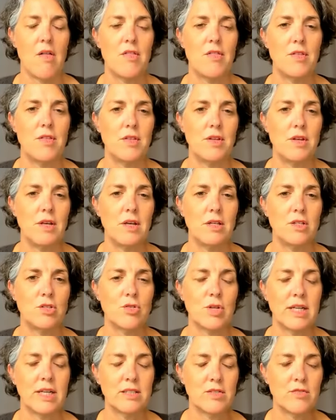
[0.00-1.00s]
the
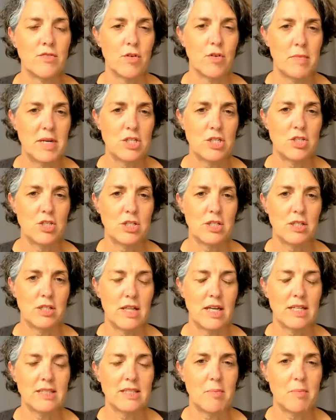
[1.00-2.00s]
transformation
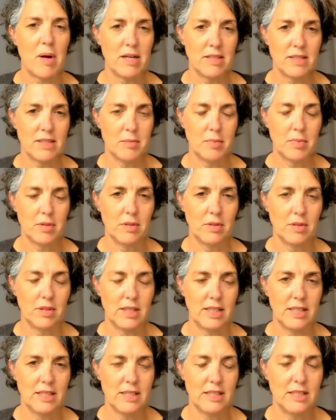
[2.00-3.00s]
that's possible
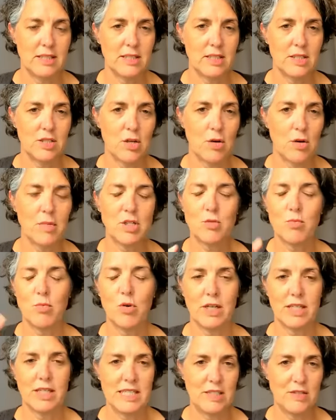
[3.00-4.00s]
is so much
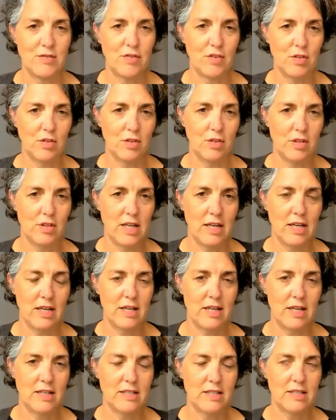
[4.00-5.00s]
more easeful
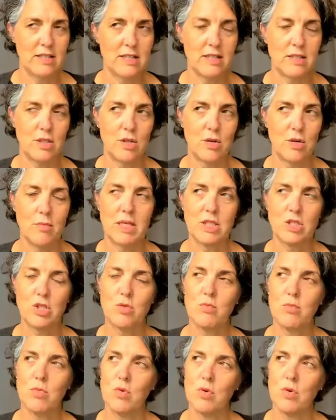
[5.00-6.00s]
and so
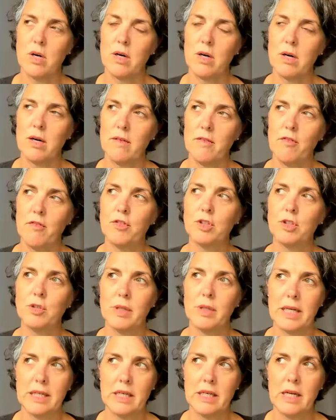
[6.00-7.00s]
much more
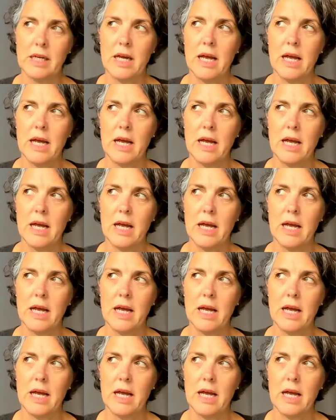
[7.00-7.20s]
fluid